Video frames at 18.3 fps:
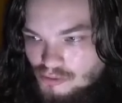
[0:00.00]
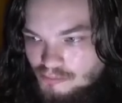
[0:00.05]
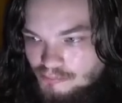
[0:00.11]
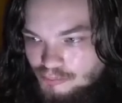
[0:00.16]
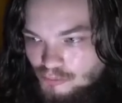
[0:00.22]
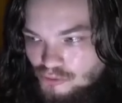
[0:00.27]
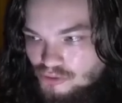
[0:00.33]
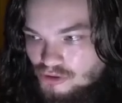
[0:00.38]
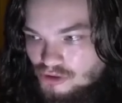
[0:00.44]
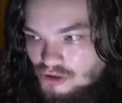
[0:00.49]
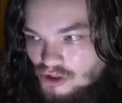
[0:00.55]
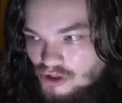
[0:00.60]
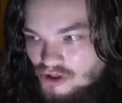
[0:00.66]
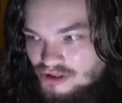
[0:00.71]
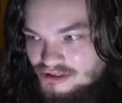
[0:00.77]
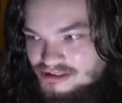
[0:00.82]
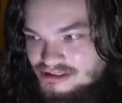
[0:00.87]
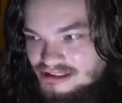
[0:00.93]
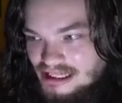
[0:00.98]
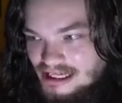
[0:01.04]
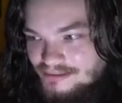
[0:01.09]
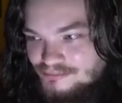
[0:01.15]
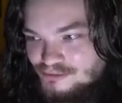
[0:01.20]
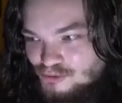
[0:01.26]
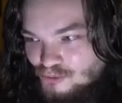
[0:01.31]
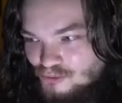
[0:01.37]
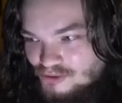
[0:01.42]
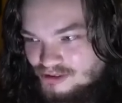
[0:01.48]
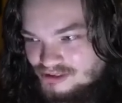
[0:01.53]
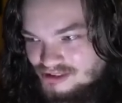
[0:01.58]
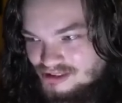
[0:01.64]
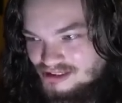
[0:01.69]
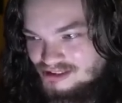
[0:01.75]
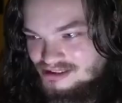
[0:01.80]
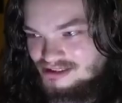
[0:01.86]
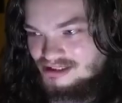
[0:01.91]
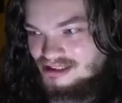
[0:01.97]
Border guards came towards
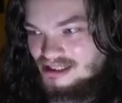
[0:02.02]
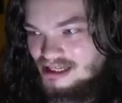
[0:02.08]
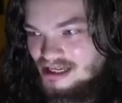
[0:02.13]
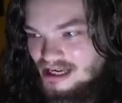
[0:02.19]
us